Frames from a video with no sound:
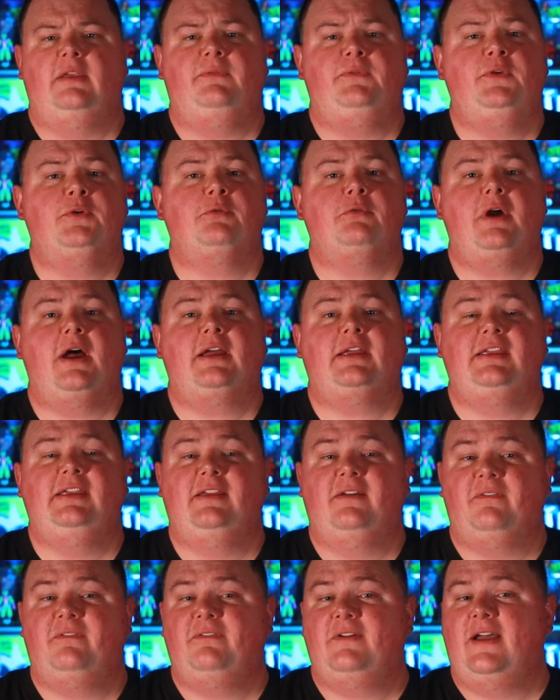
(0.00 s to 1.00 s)
If you're
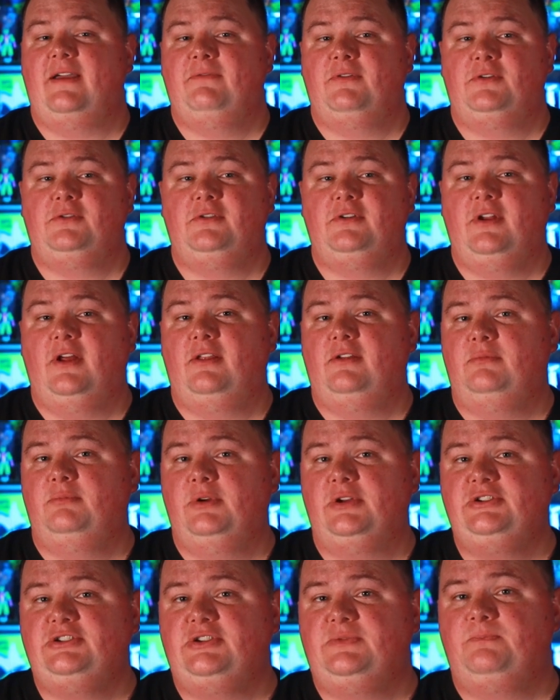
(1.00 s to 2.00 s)
rocking a $500
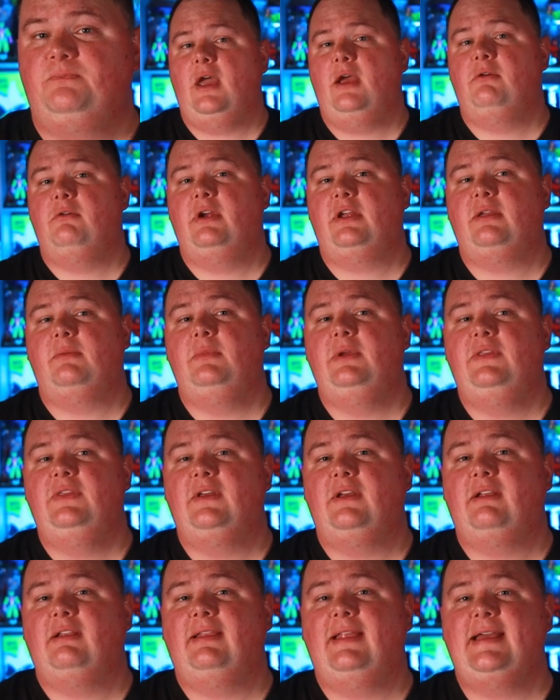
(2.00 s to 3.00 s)
budget, I
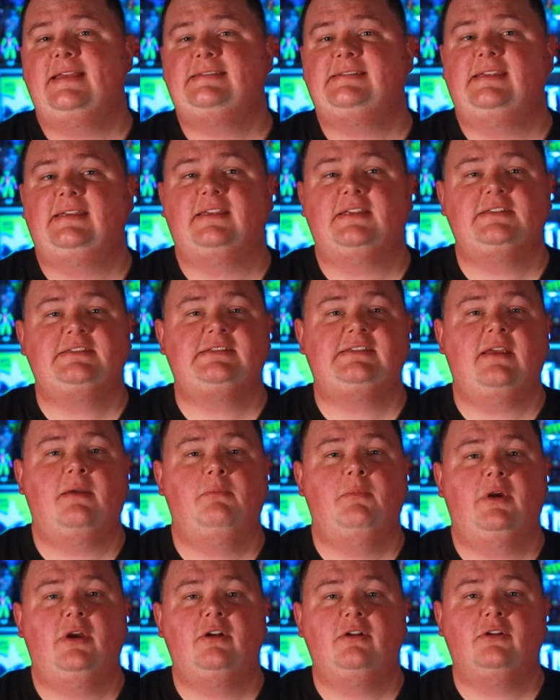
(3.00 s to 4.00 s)
recommend the classic
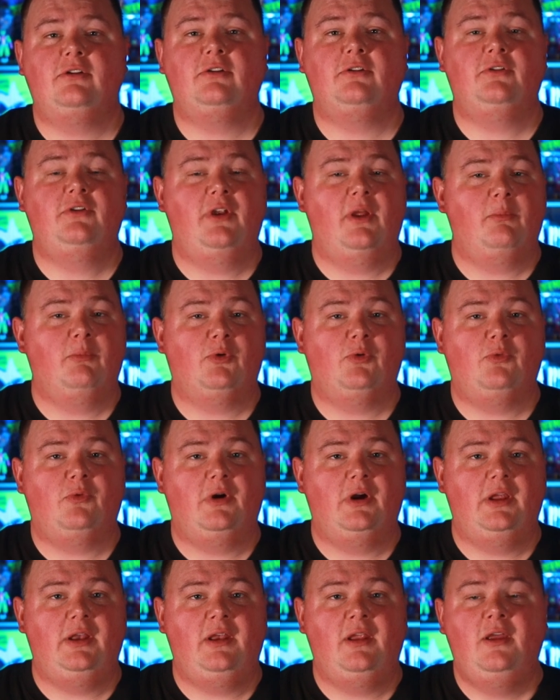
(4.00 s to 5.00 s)
Submariner
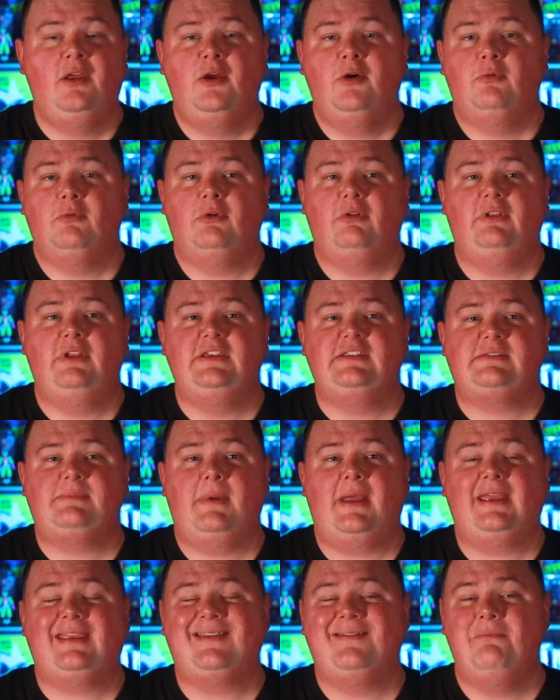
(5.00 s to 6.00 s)
#1, released
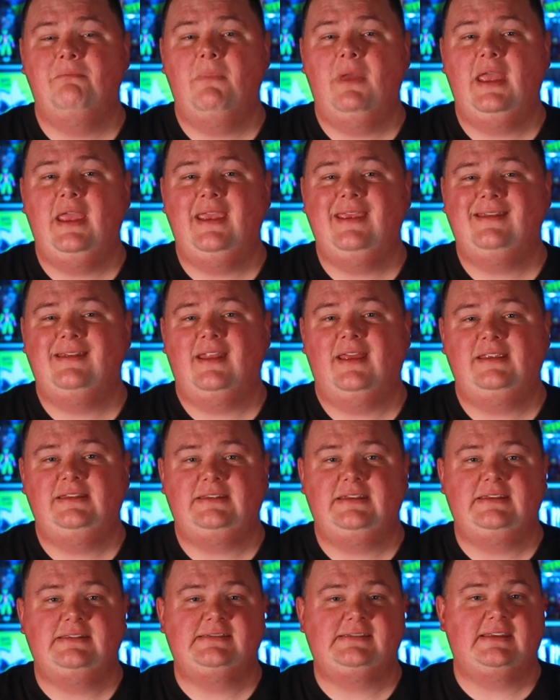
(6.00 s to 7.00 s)
back in May
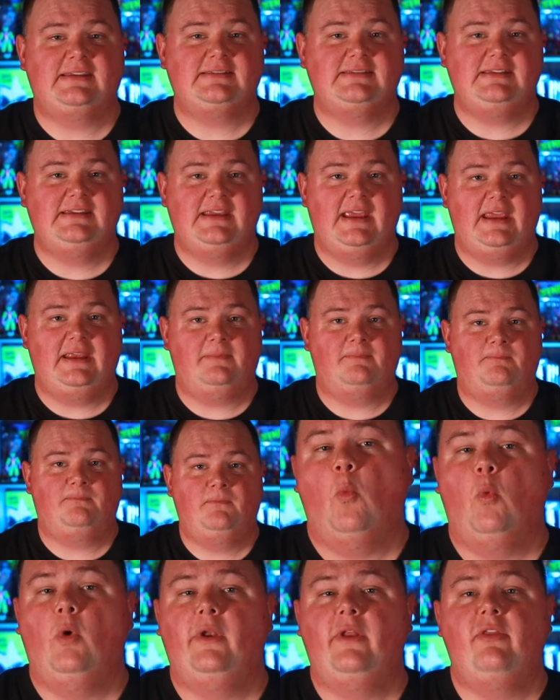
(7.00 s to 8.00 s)
1968.
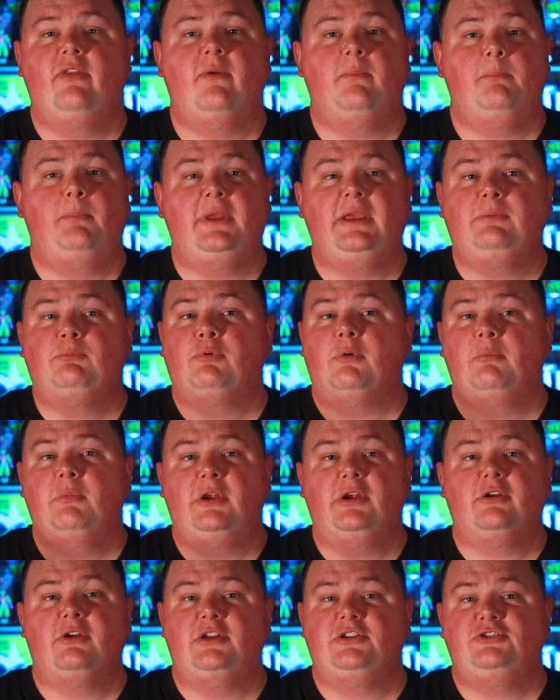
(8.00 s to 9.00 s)
One of the big
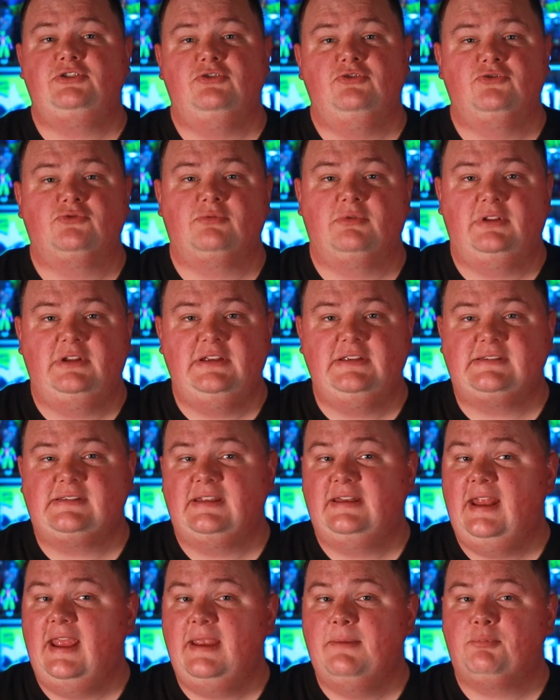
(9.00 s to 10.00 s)
premiere issues released
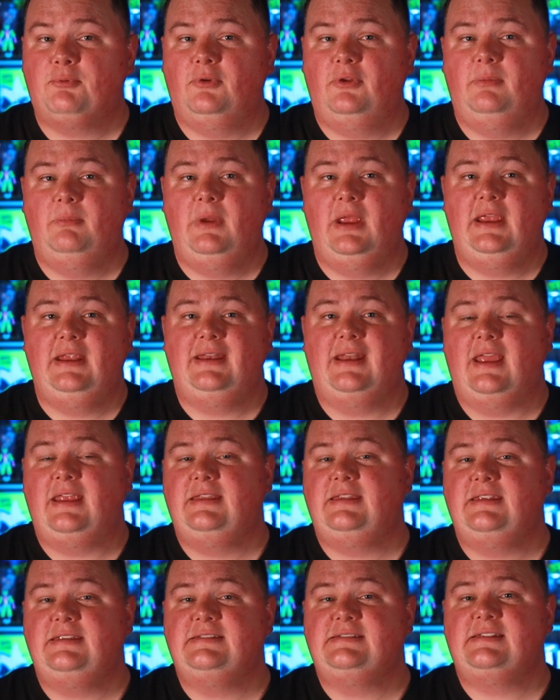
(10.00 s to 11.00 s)
in April and May
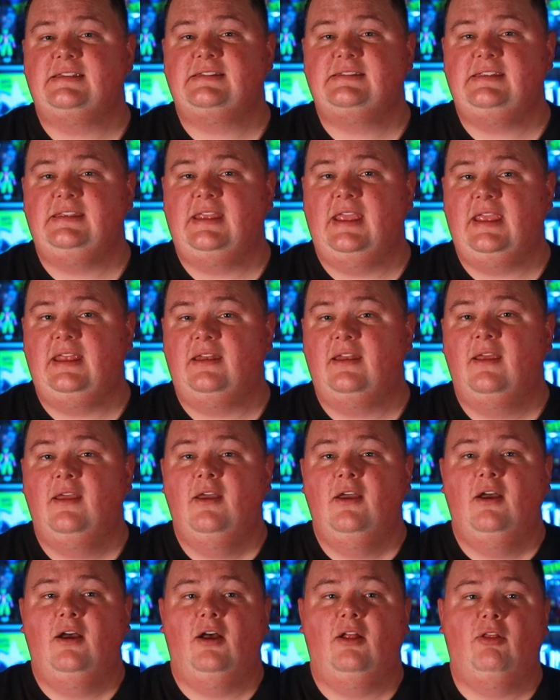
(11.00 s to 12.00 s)
1968,
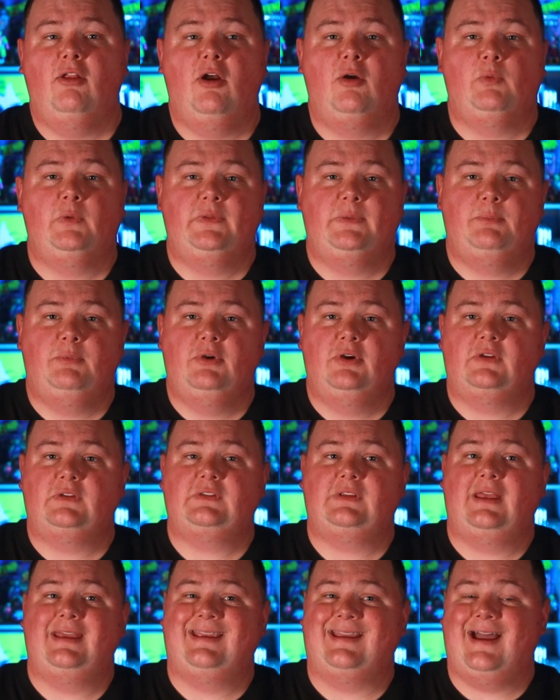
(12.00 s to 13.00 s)
along with
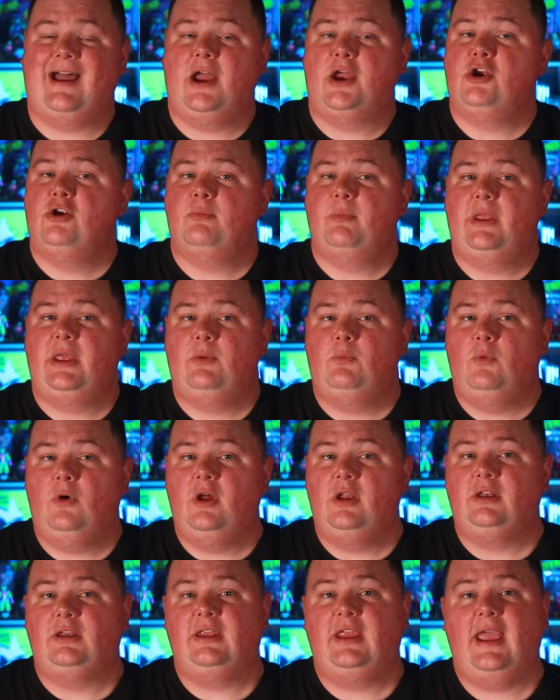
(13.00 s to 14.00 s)
books like Iron Man
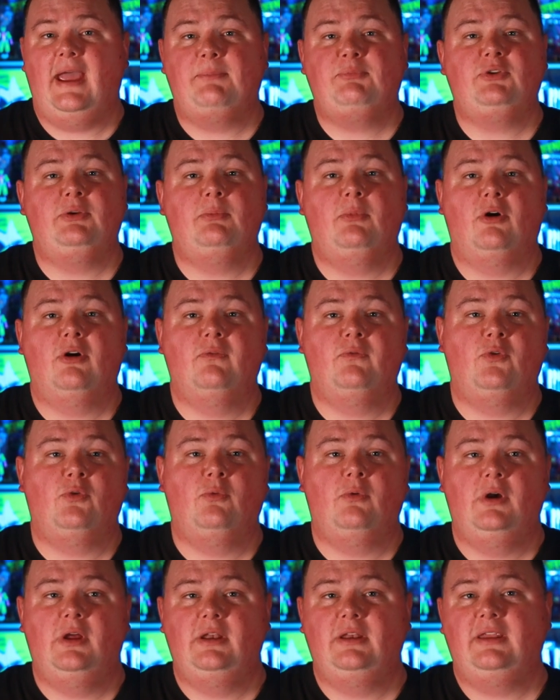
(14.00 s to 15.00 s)
1, Captain
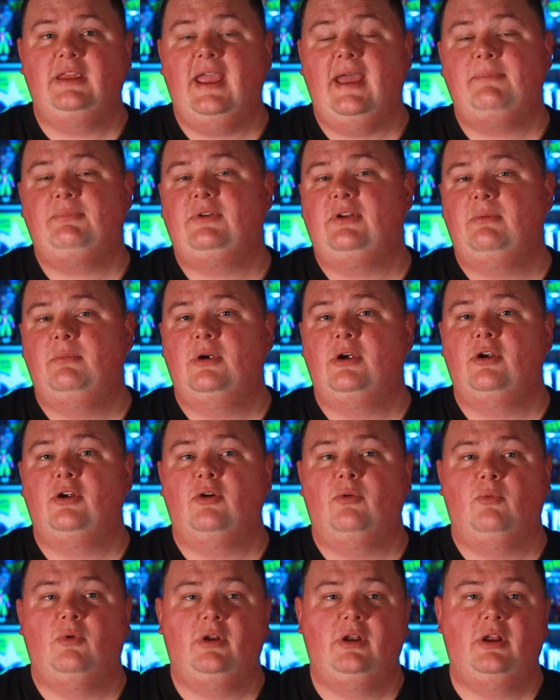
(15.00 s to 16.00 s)
Marvel 1, Captain
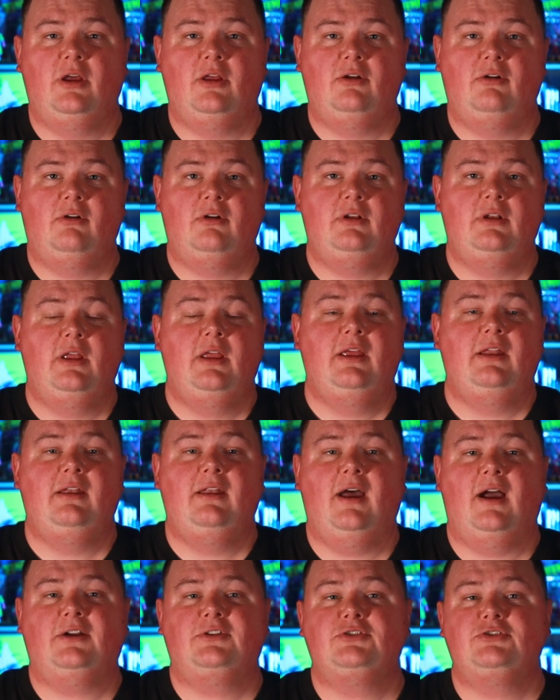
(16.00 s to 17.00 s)
America 100,
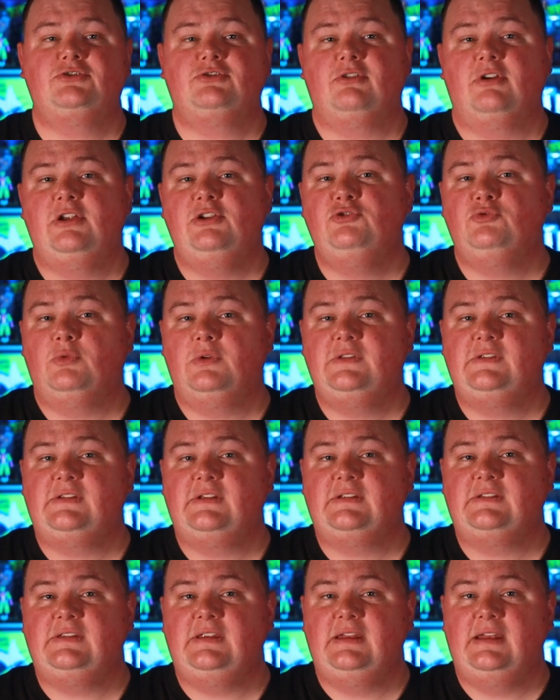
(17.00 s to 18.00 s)
Doctor Strange
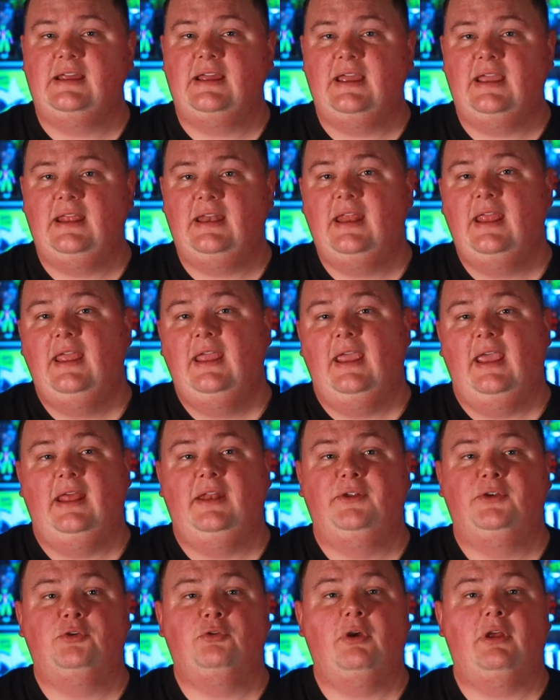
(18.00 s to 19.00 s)
169,
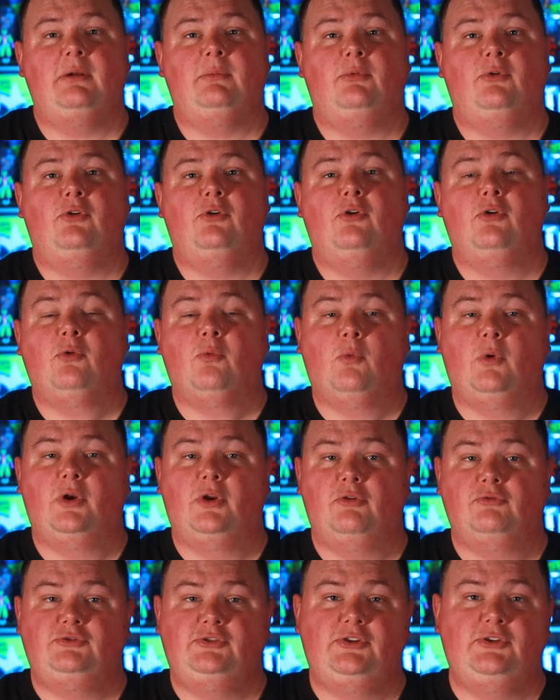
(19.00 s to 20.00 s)
and Incredible Hulk
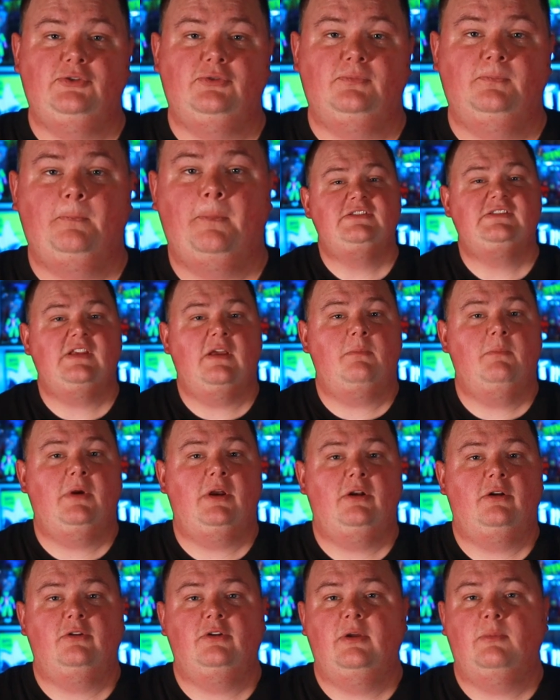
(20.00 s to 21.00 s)
102,
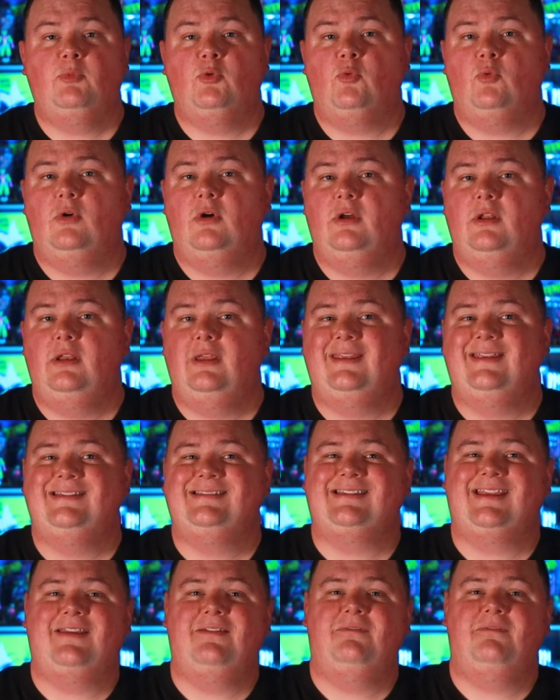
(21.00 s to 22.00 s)
Submariner #1
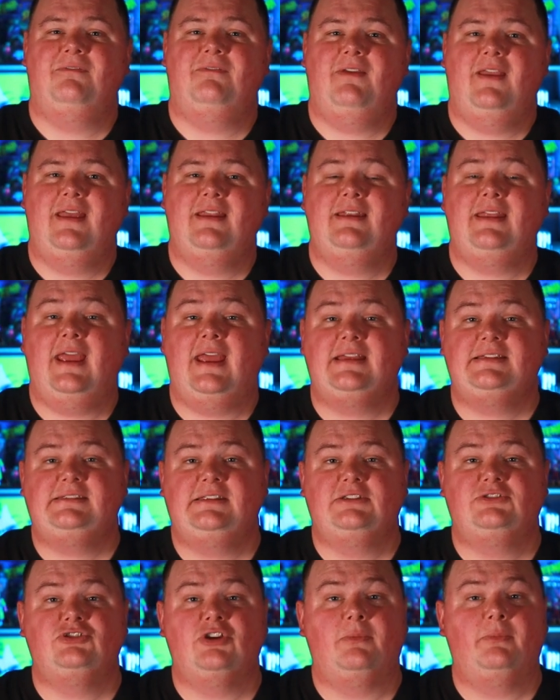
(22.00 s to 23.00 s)
is a
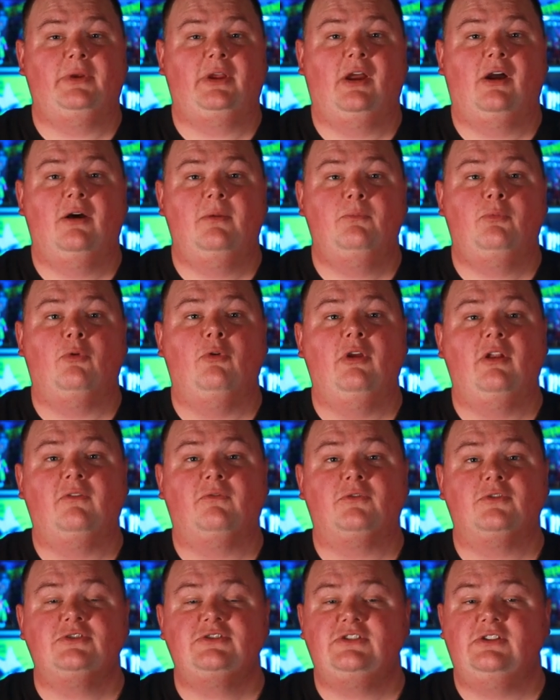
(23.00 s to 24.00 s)
fantastic jumping on point
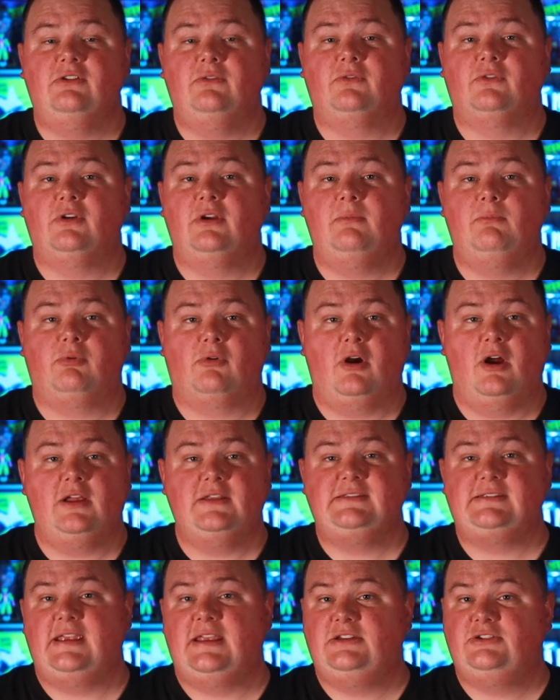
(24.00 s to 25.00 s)
for Silver and
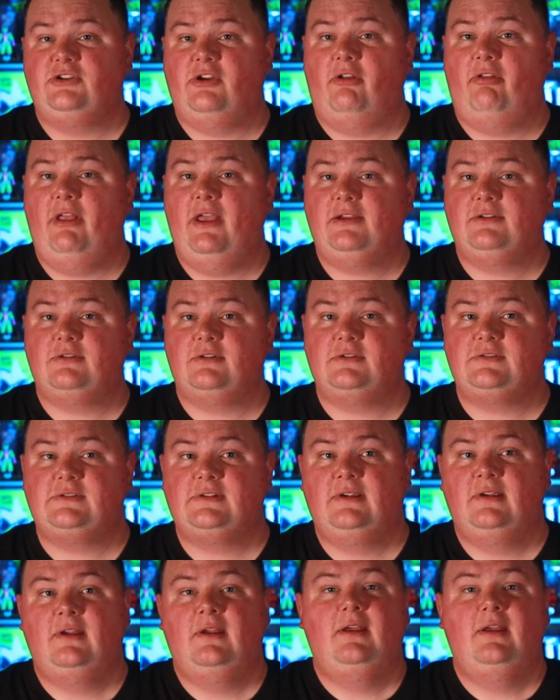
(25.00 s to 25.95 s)
Bronze Age collectors.